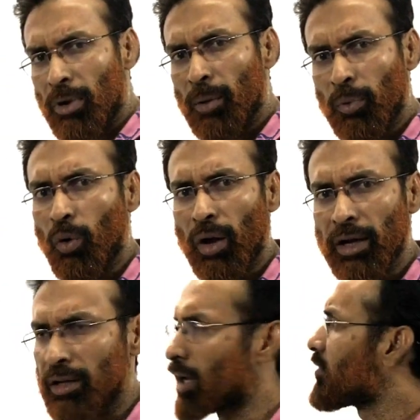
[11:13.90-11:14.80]
of
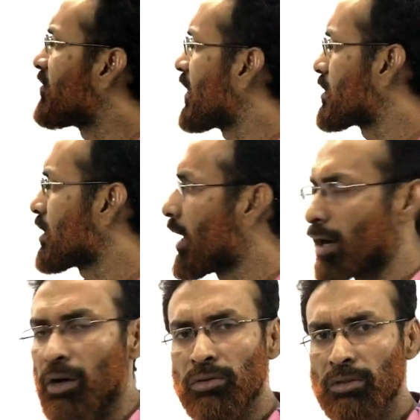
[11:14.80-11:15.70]
chloride can fit
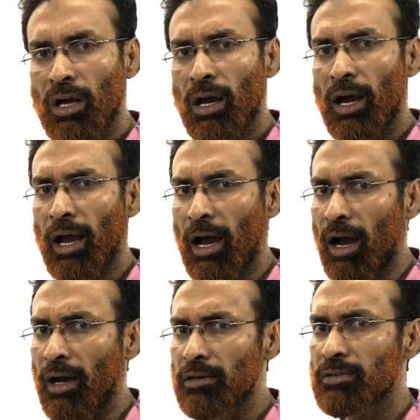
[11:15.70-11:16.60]
around
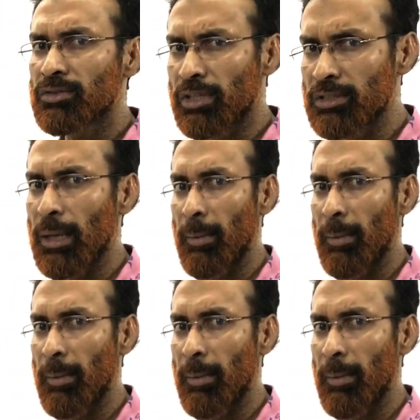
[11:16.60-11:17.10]
cesium